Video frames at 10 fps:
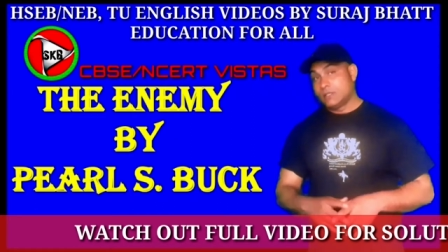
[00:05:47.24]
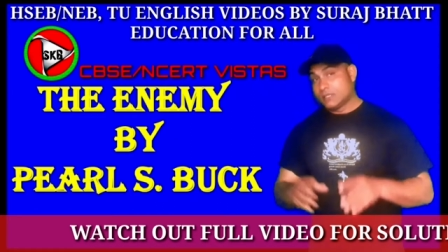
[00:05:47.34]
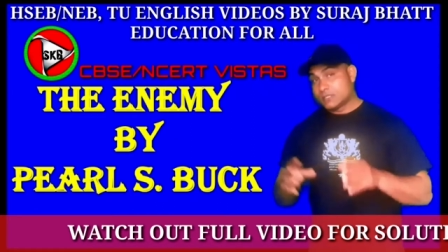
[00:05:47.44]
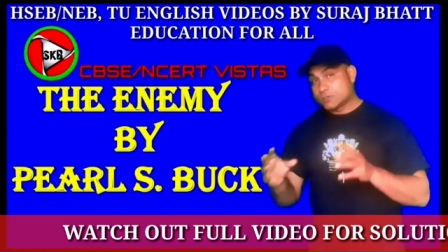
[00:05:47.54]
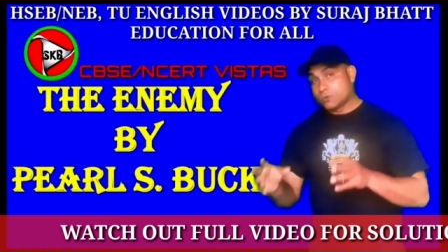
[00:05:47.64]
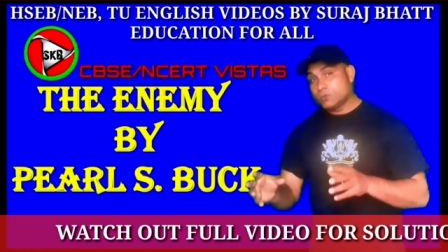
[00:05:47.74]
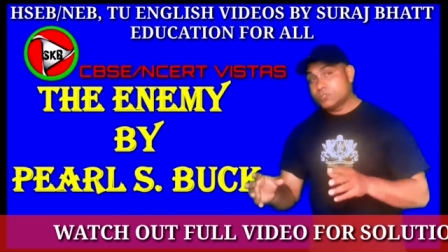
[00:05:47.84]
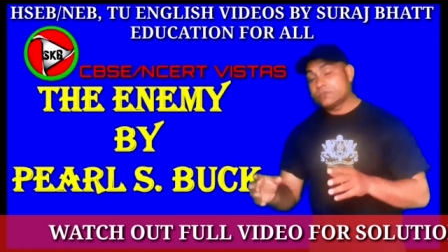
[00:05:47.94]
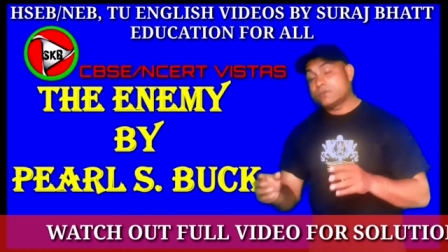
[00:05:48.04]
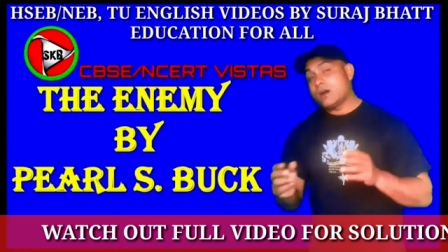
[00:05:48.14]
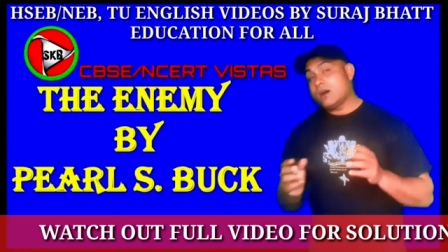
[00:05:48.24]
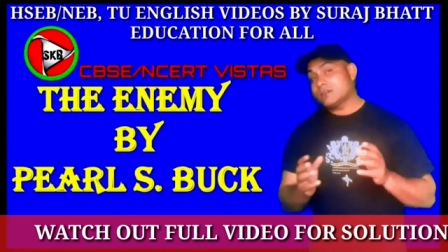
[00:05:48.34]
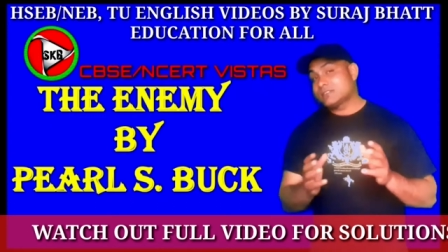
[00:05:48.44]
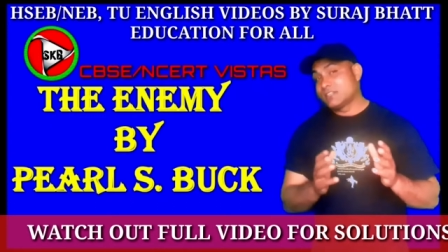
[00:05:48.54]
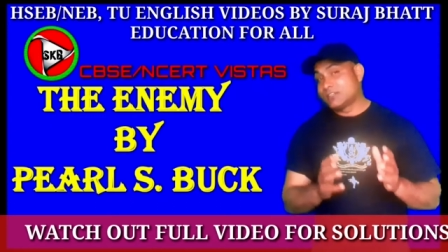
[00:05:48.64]
The soldier
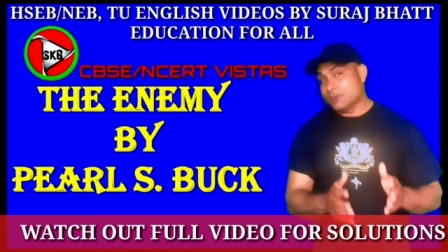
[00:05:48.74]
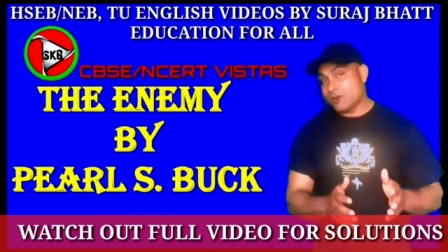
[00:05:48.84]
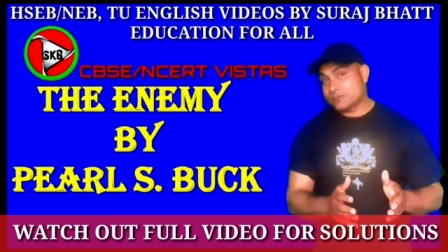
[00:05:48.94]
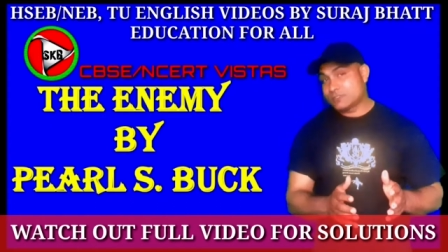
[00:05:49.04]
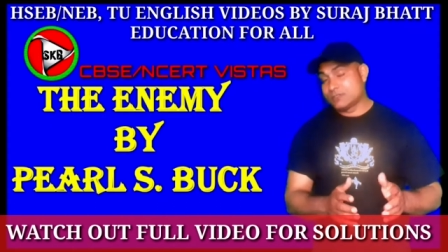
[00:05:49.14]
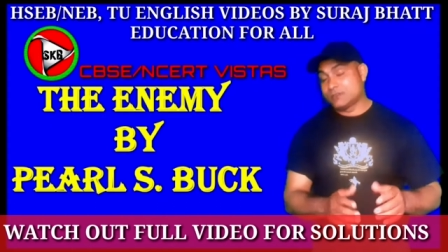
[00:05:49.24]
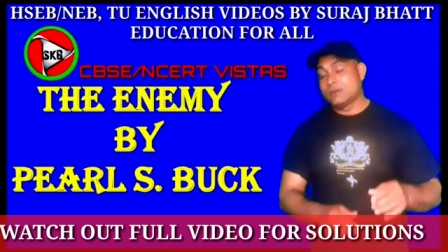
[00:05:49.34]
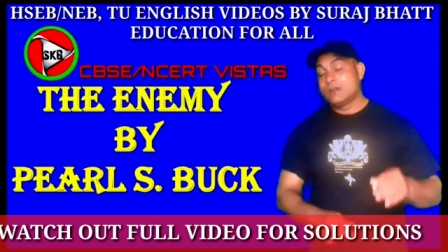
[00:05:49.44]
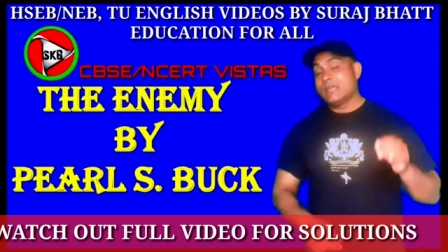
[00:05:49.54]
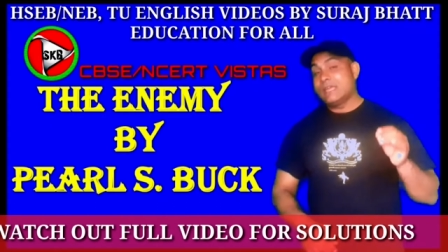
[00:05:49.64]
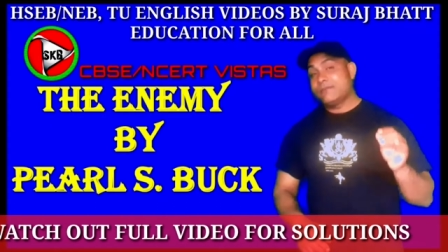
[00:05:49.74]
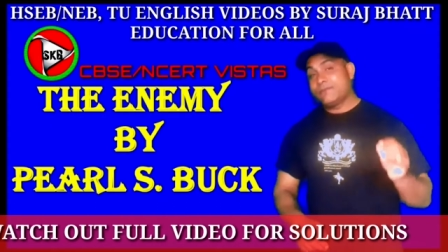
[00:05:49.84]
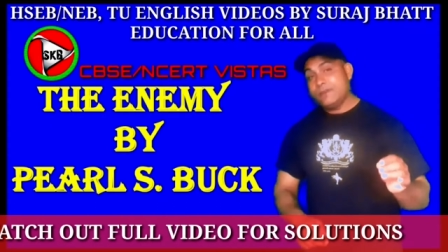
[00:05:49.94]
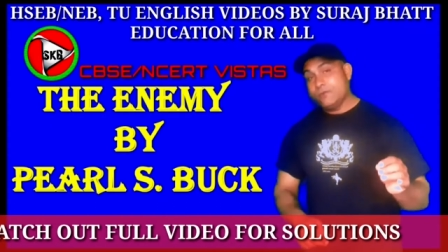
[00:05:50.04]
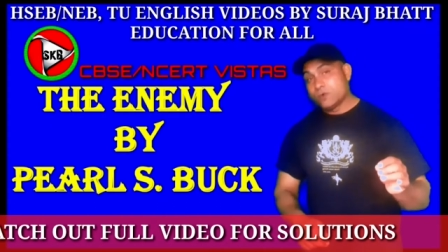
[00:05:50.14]
asked the doctor
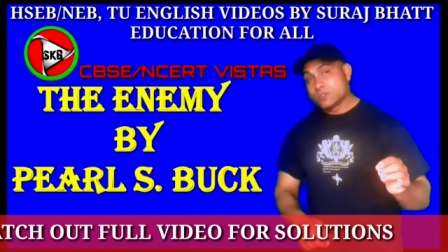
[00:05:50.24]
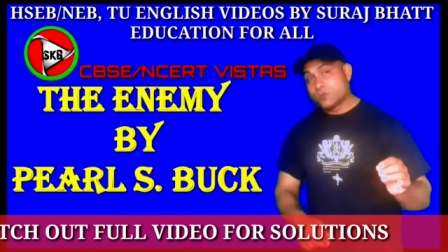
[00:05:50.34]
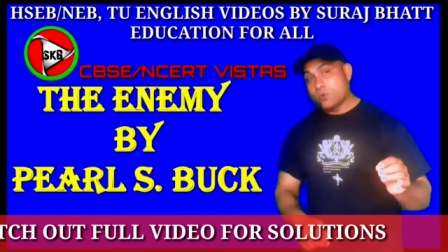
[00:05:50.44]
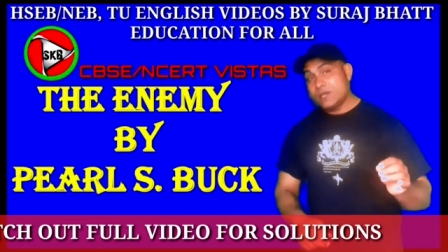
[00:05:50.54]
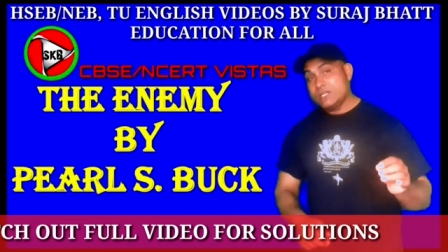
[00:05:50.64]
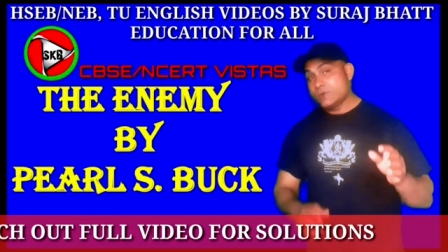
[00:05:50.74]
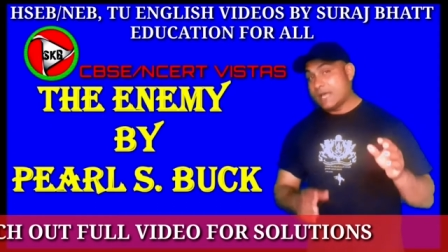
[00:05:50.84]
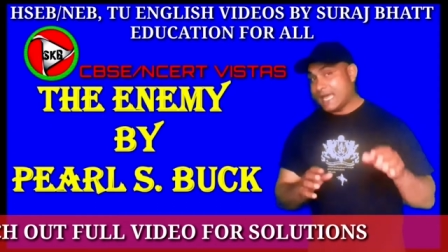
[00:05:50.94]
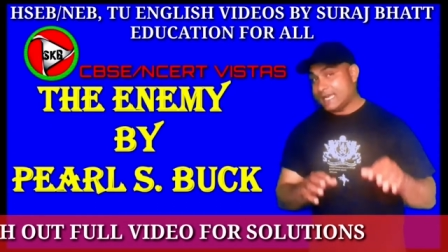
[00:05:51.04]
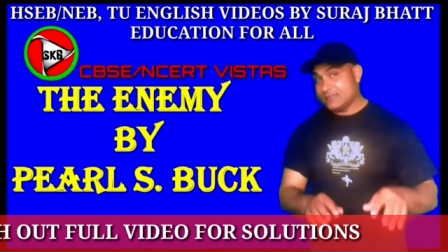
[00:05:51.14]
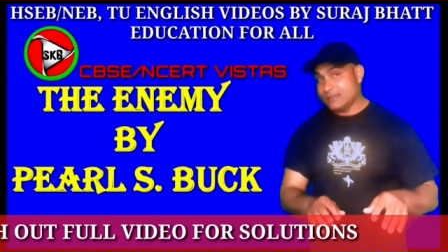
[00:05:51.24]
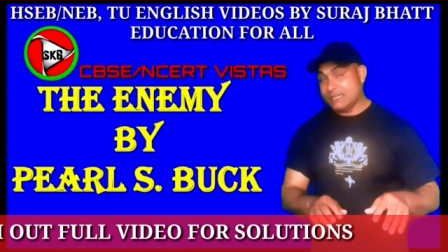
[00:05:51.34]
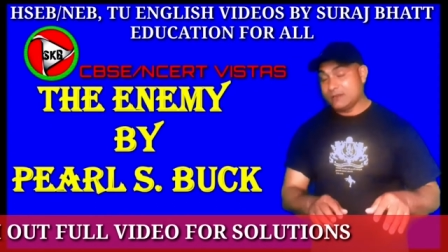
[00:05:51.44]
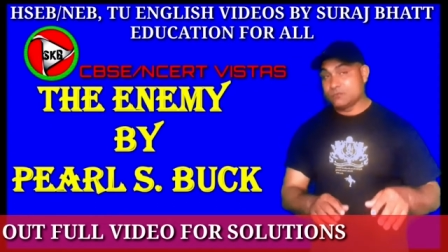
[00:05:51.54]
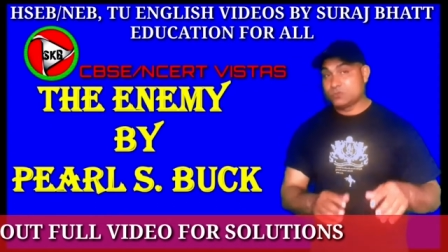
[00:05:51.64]
if he was going to handle
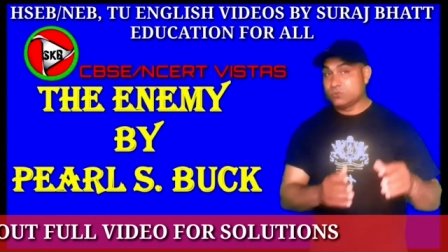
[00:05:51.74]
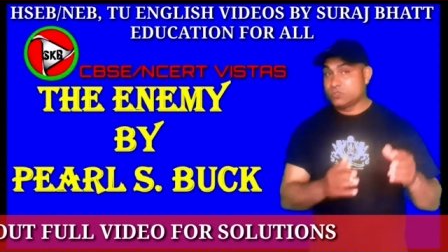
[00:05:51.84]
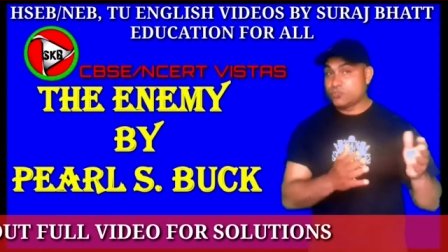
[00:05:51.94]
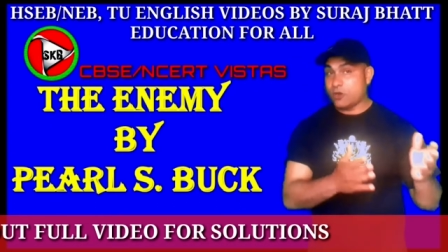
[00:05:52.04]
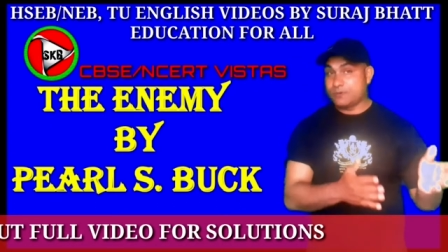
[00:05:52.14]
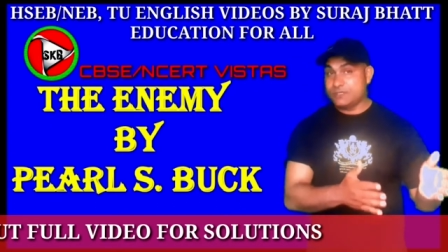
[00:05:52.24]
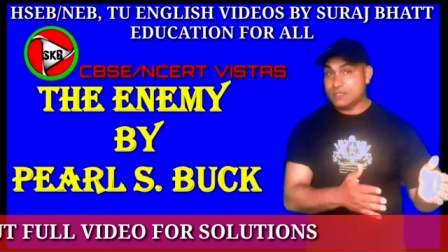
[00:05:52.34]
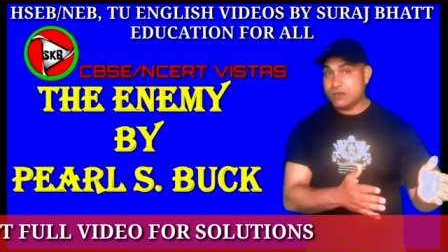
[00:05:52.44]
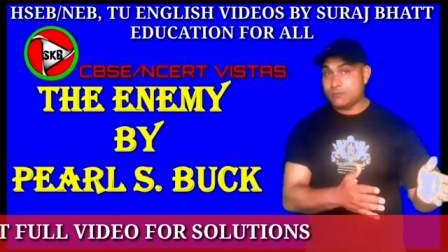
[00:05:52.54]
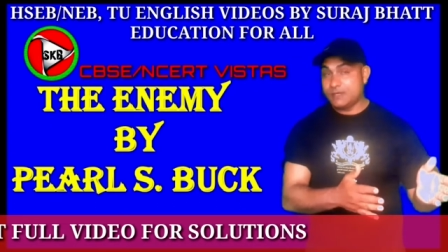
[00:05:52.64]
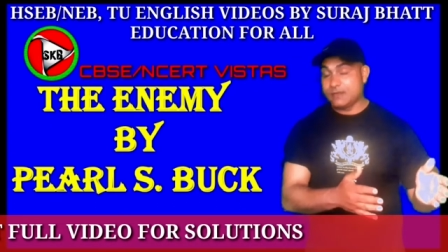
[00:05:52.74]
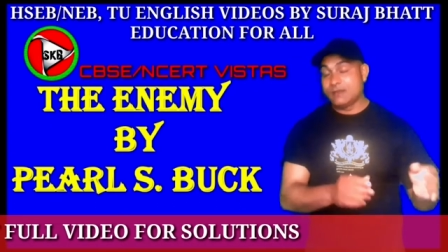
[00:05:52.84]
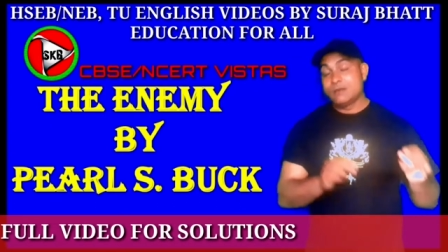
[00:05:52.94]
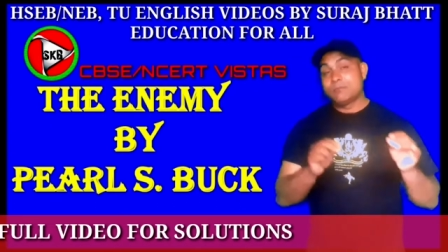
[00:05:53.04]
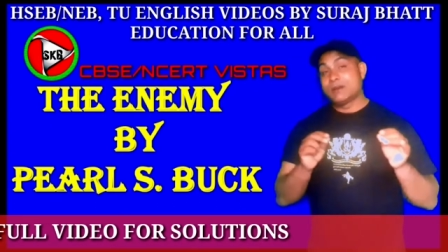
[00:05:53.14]
him to the Japanese
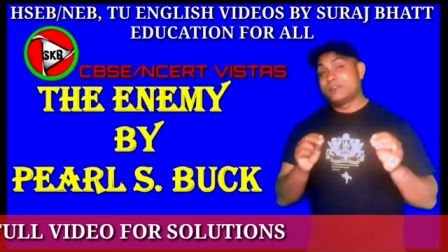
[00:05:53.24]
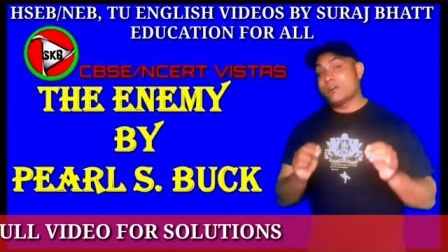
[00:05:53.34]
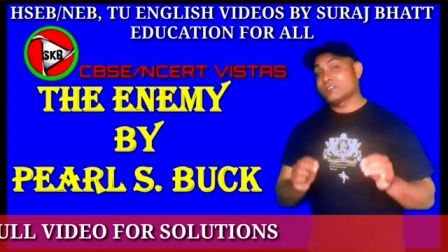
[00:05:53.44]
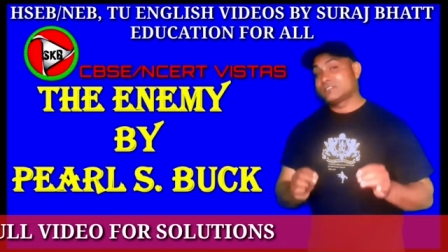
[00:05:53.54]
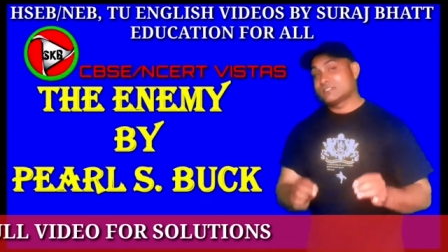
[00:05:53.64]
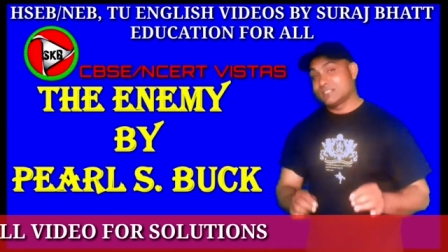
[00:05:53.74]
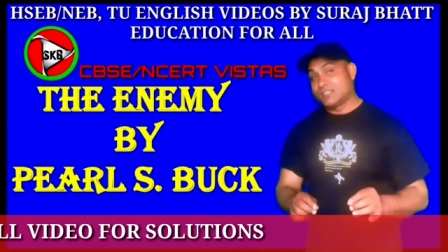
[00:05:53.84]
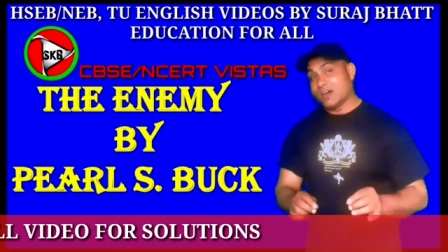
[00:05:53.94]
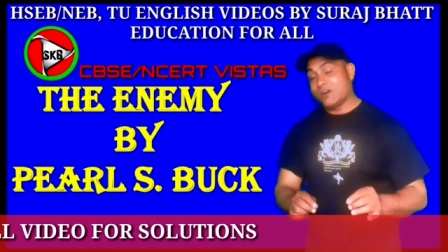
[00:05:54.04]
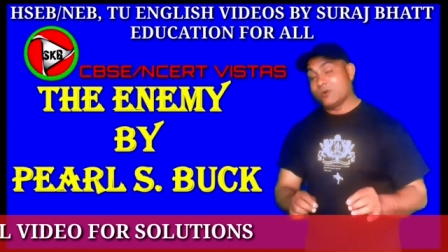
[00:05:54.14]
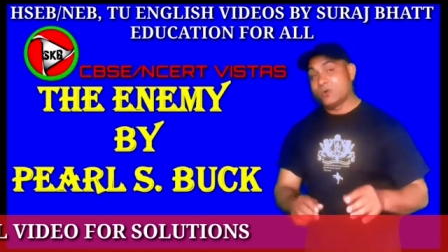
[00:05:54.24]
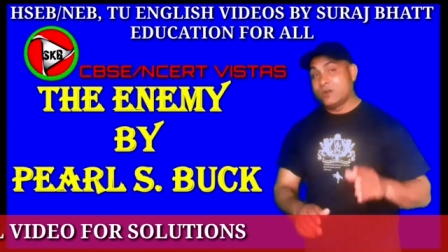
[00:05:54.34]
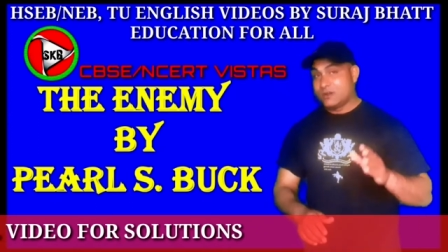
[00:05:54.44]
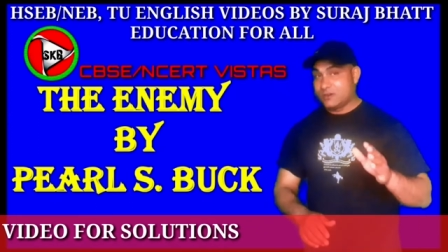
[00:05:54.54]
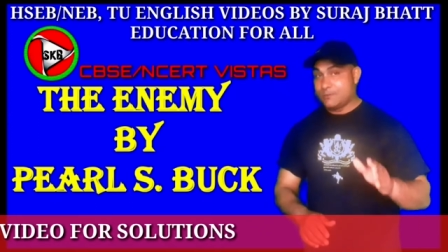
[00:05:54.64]
army, but Dr. Sadao
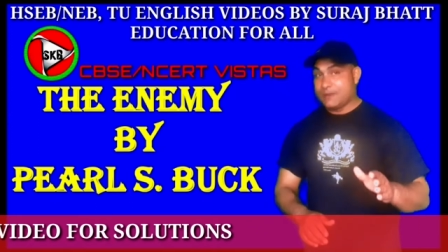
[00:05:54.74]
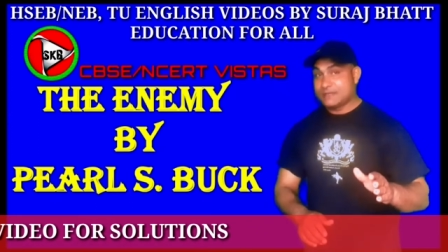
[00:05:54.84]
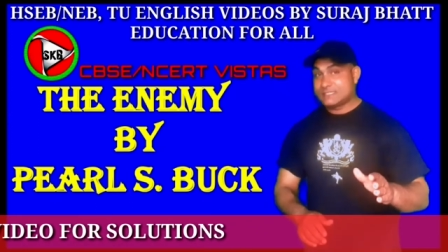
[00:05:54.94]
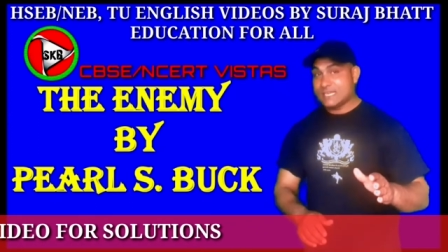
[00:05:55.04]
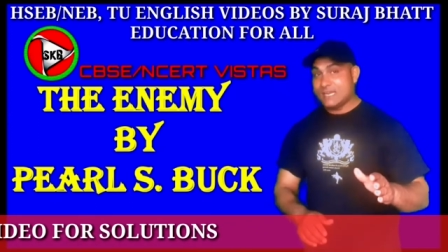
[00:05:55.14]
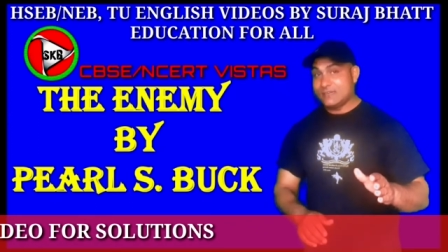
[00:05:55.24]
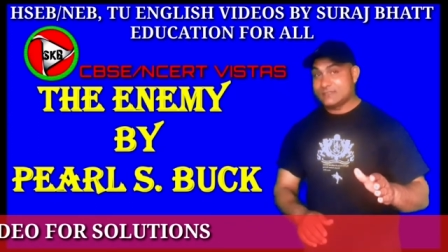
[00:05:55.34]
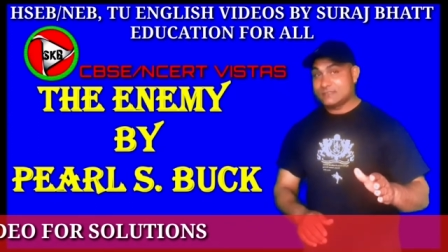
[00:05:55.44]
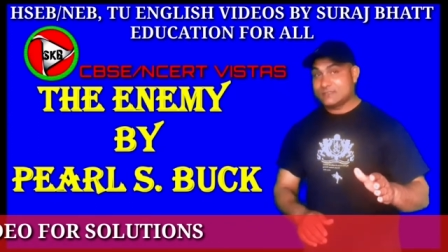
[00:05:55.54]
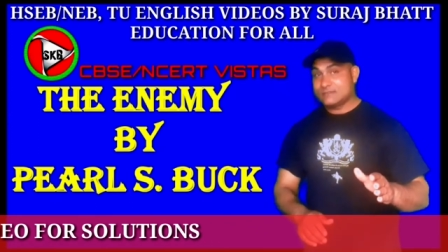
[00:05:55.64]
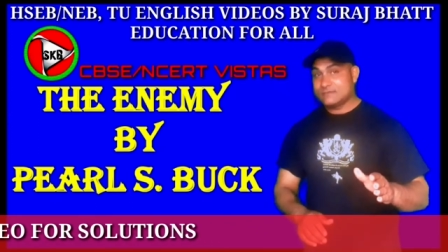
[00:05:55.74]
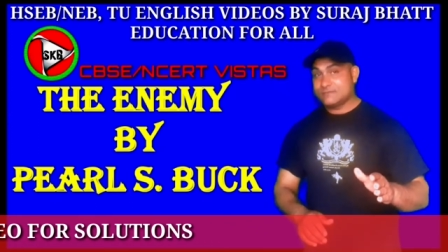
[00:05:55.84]
remained silent.